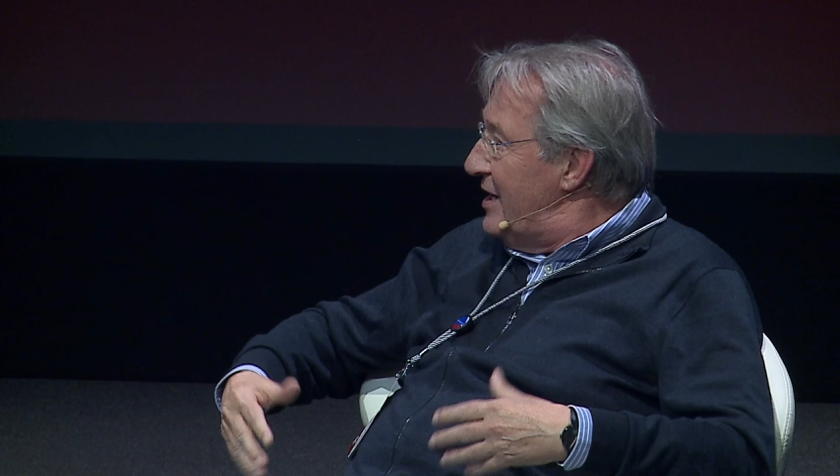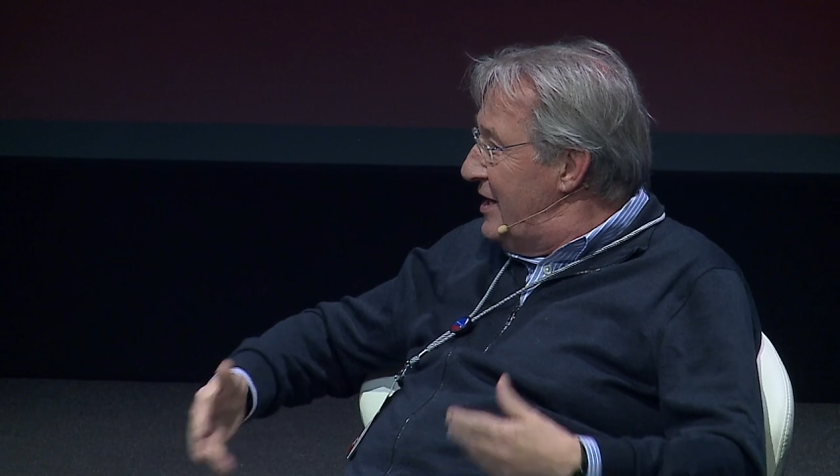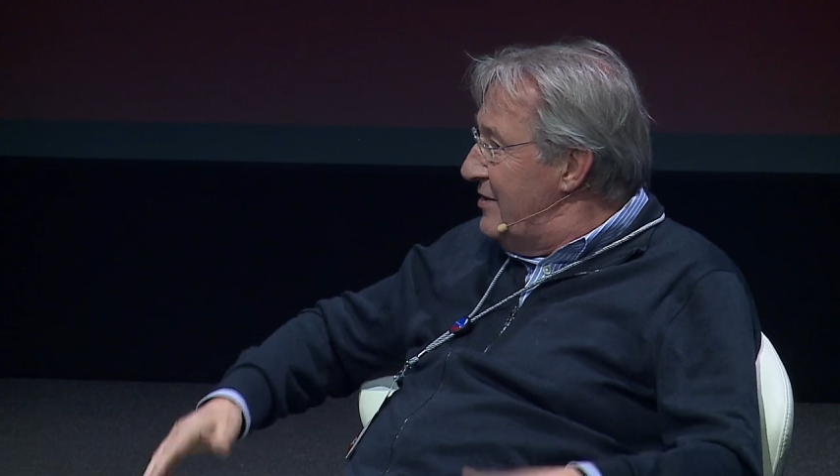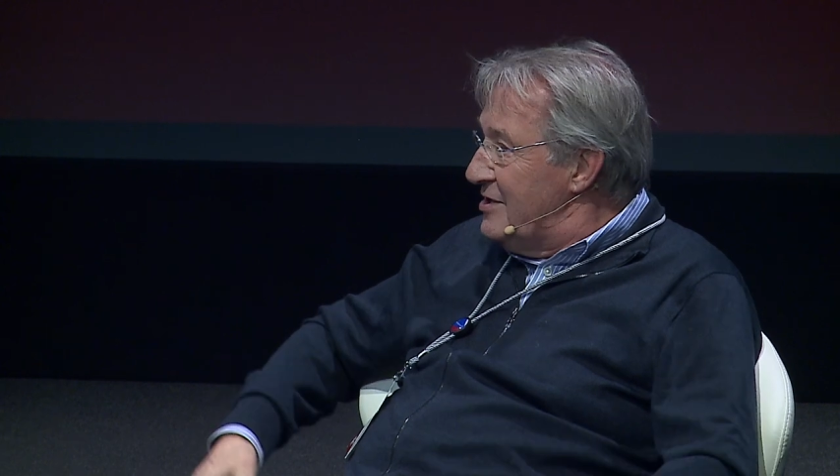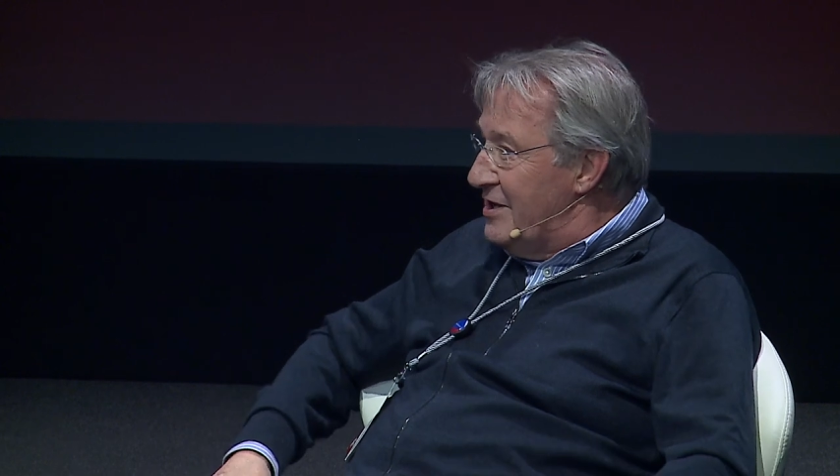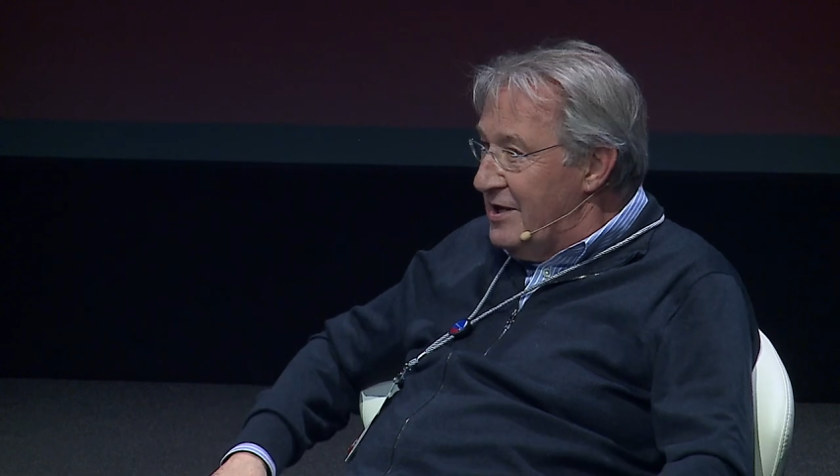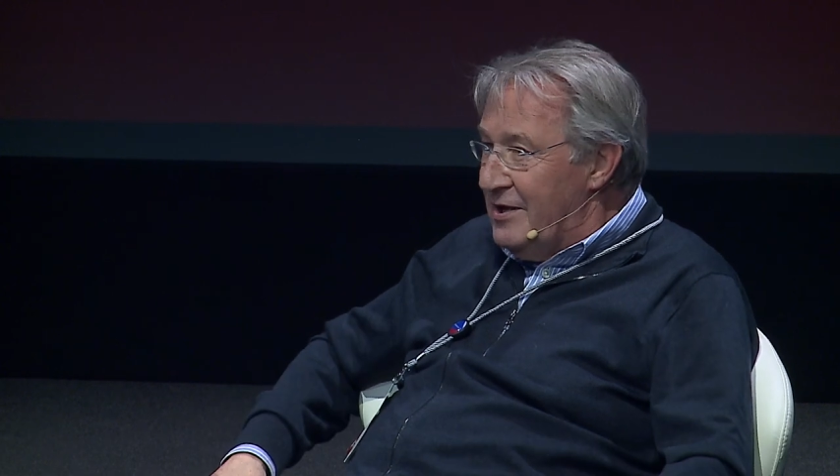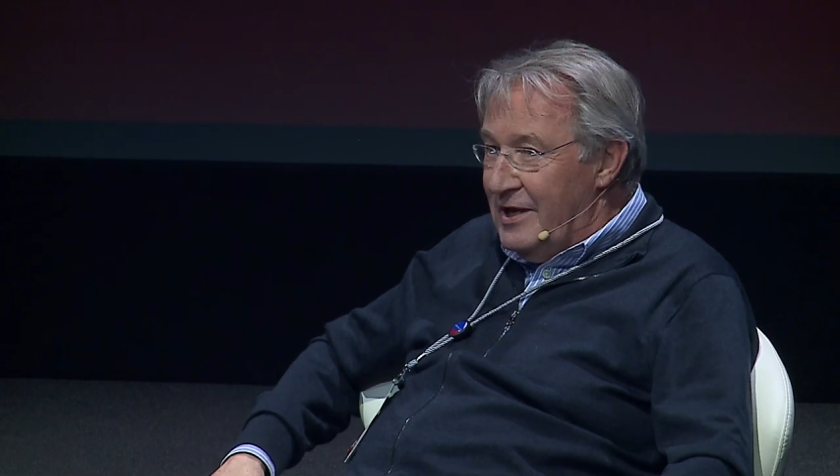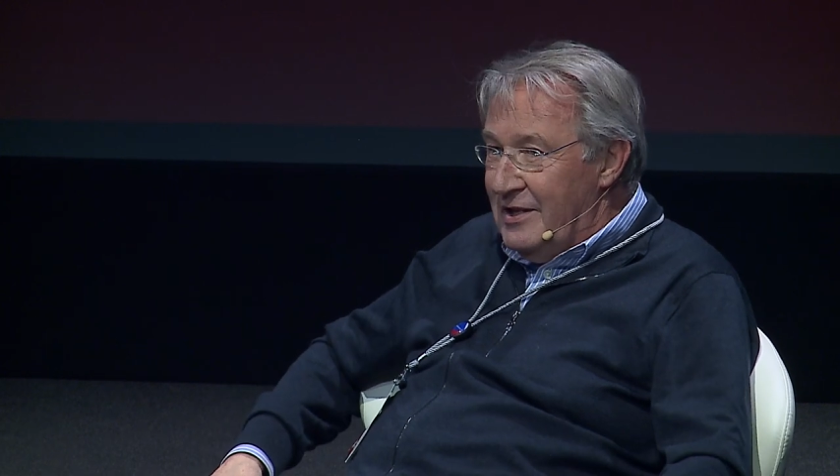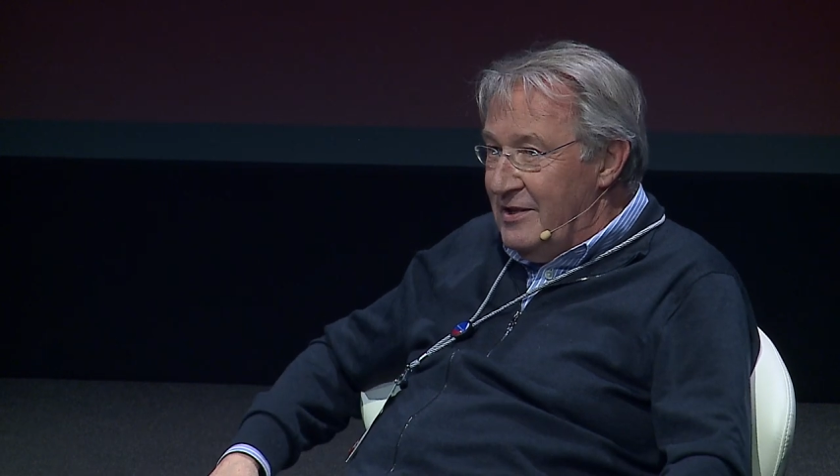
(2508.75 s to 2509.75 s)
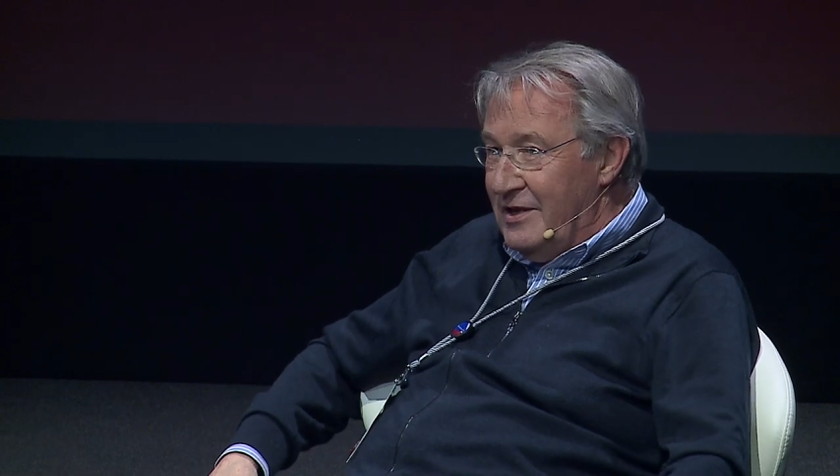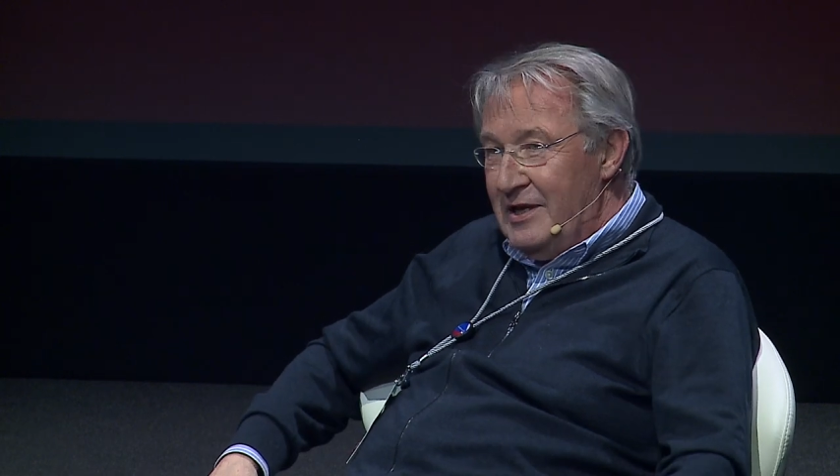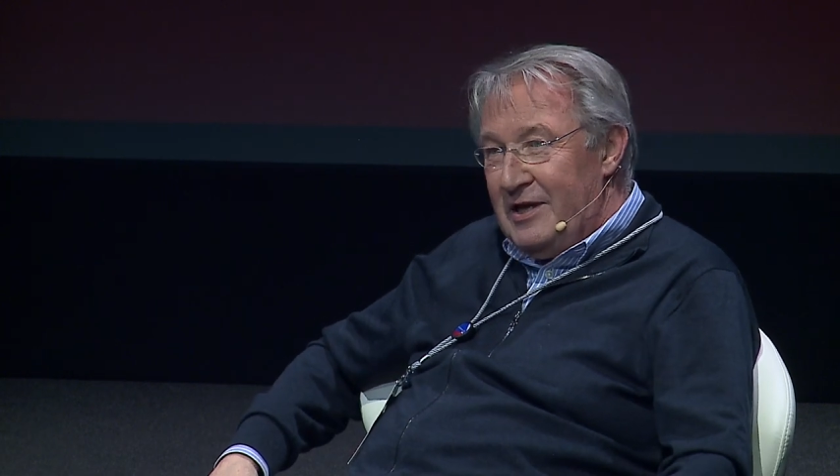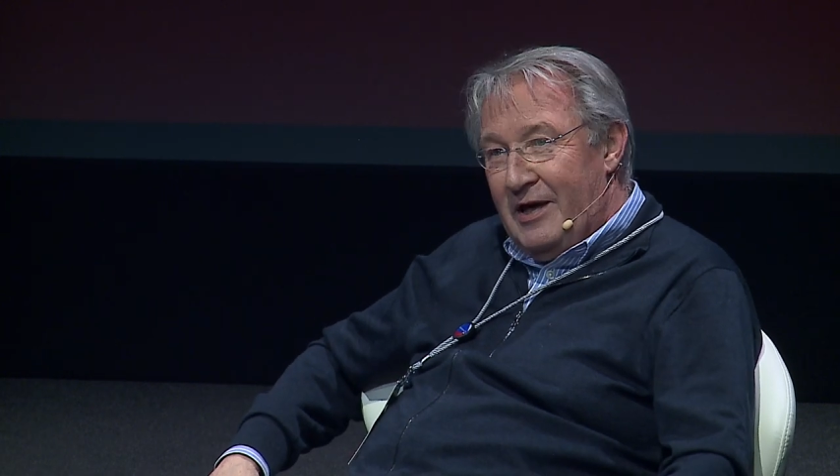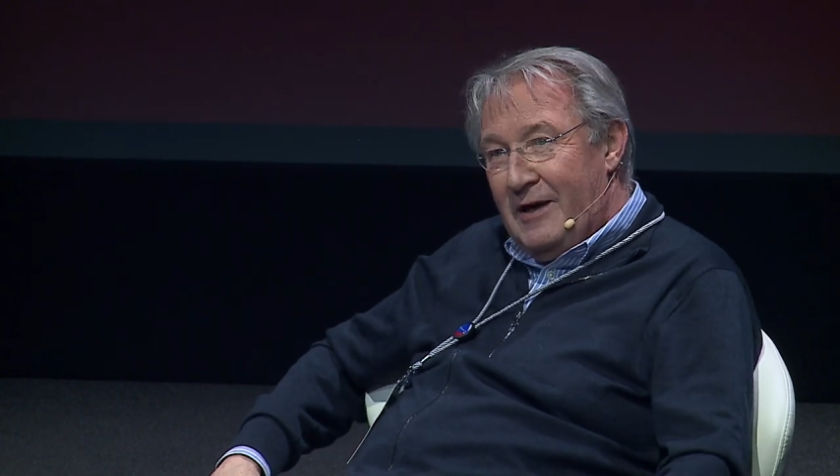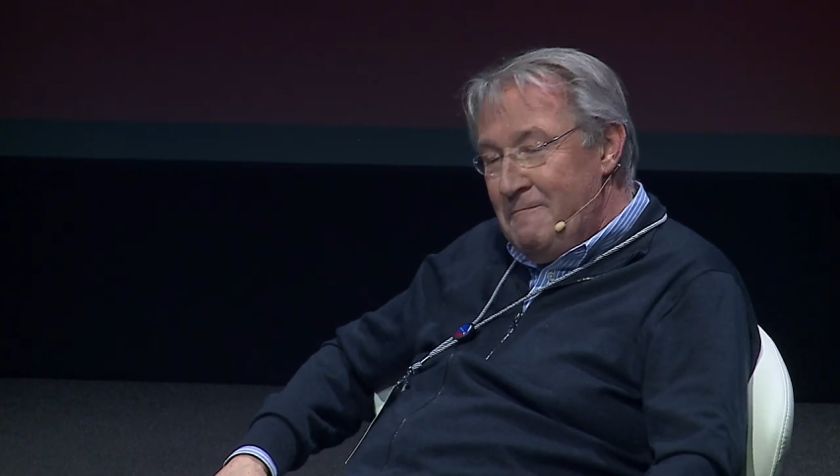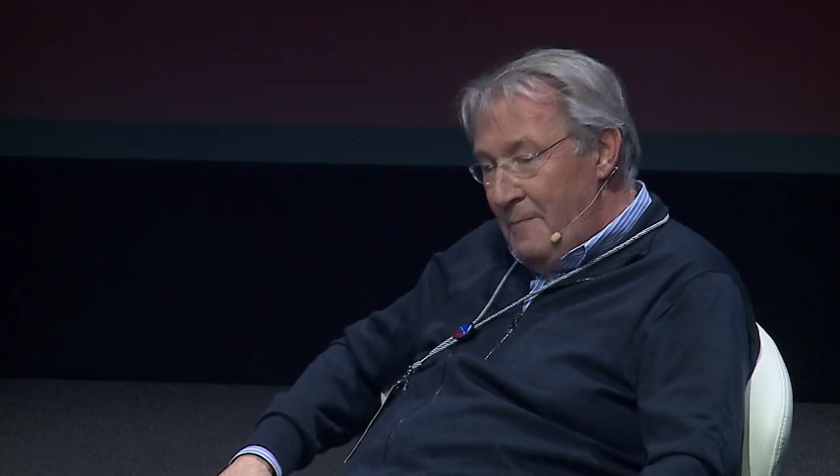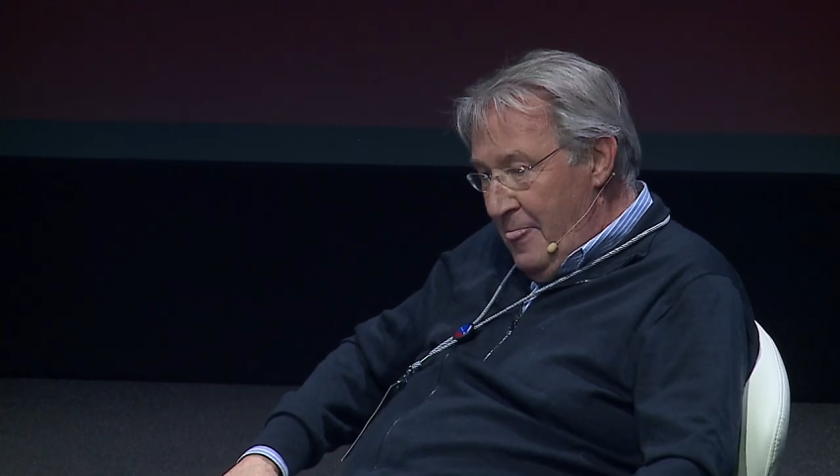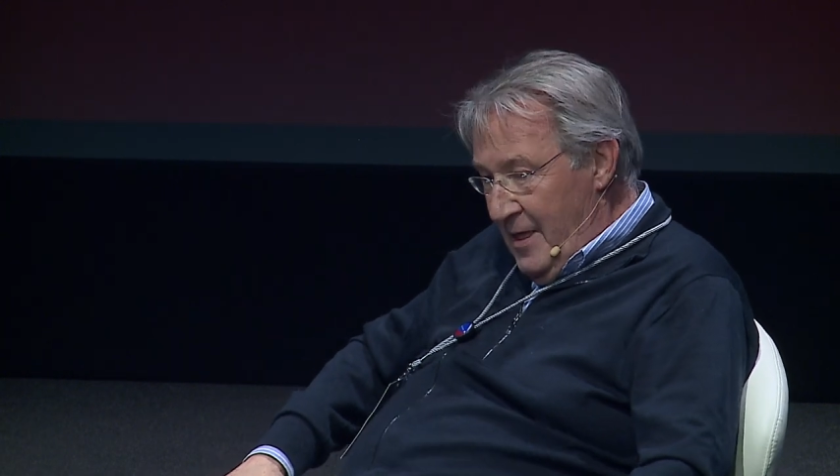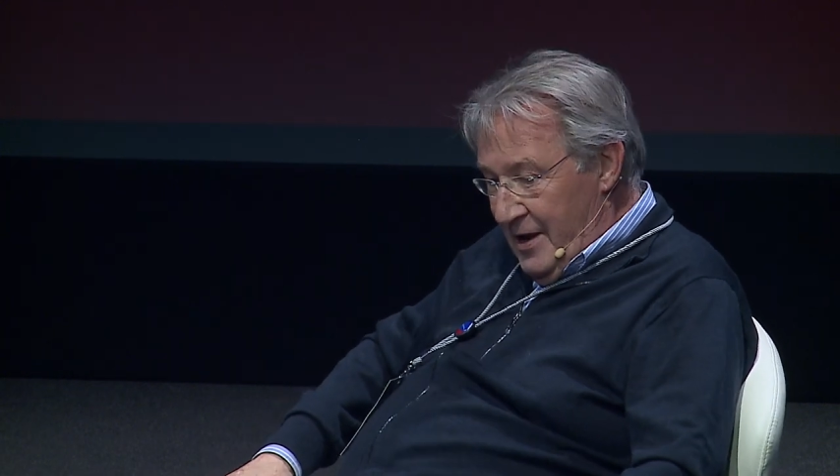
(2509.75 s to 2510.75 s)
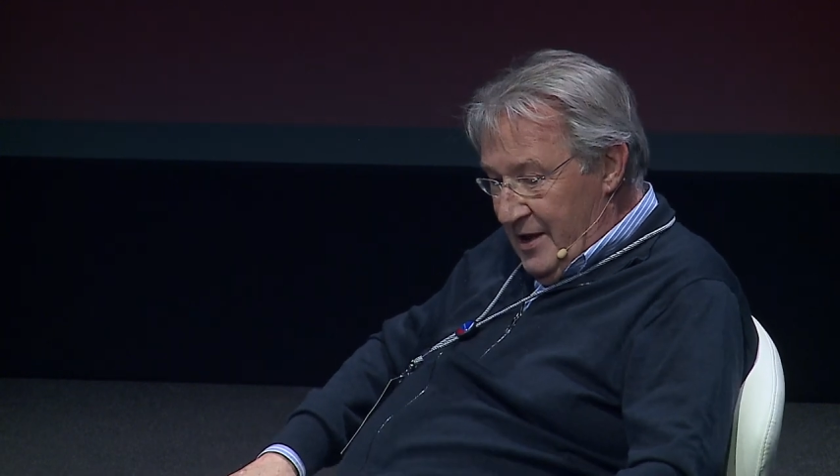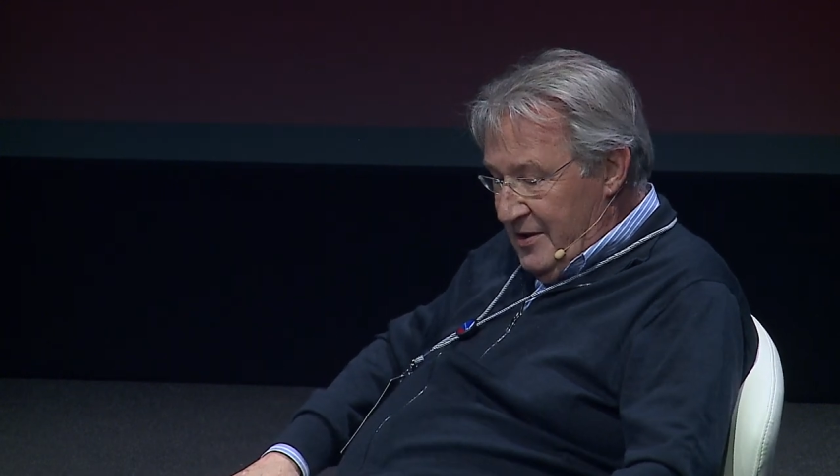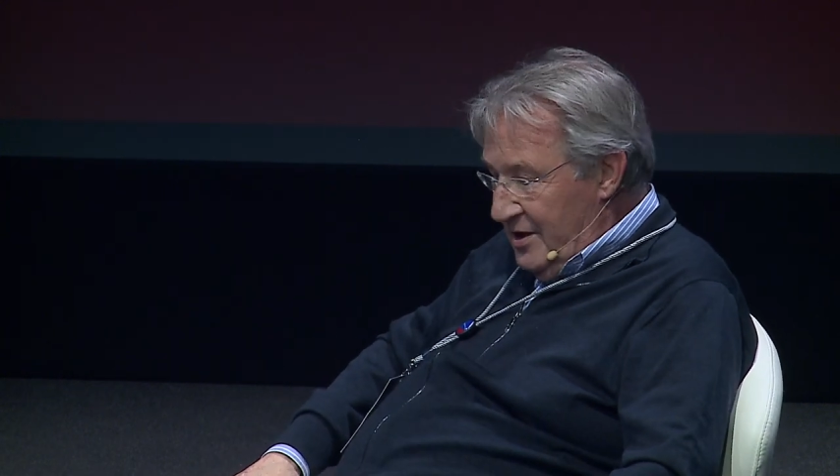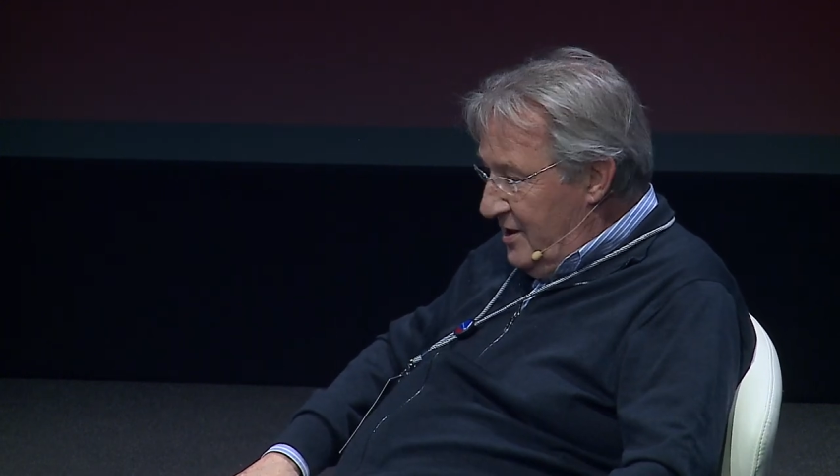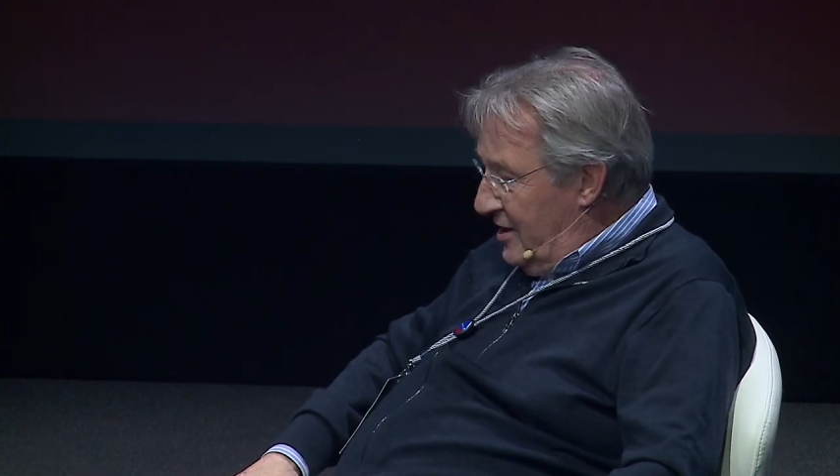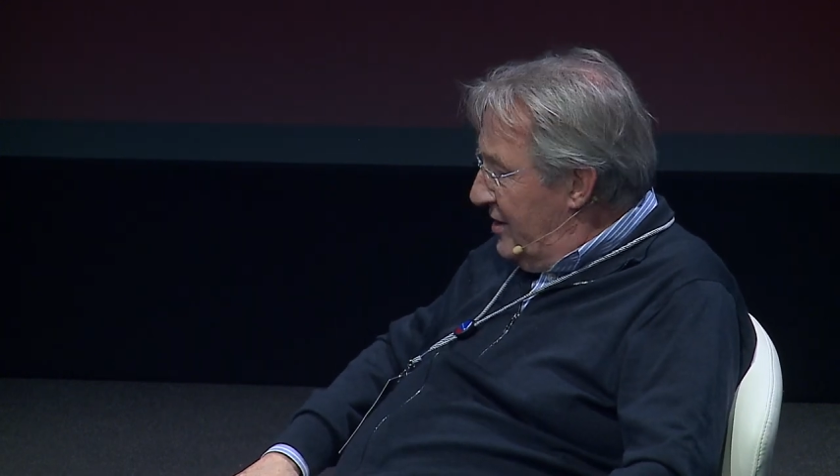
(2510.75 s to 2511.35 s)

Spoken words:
in the